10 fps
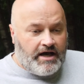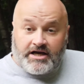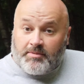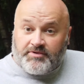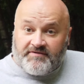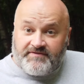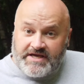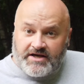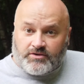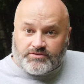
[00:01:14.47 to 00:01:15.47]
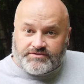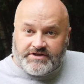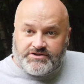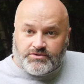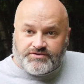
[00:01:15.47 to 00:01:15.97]
a couple of vehicles
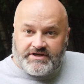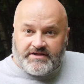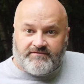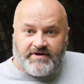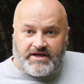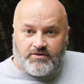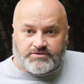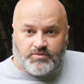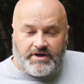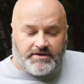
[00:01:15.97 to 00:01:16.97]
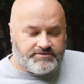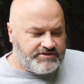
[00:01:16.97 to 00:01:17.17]
that you'll see in the video as well.